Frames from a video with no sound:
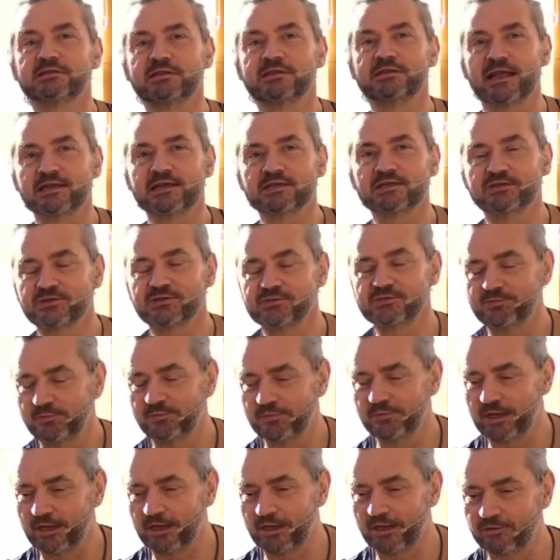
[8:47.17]
It's less
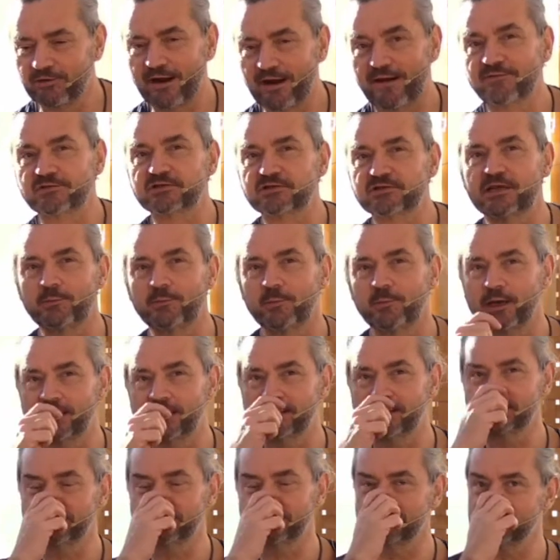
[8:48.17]
uh, gravity
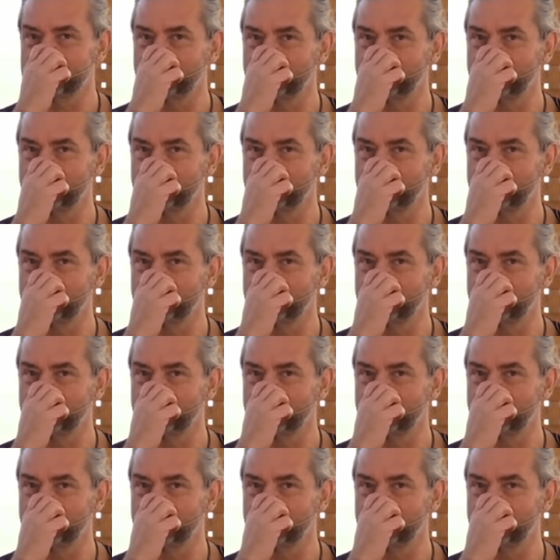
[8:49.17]
based.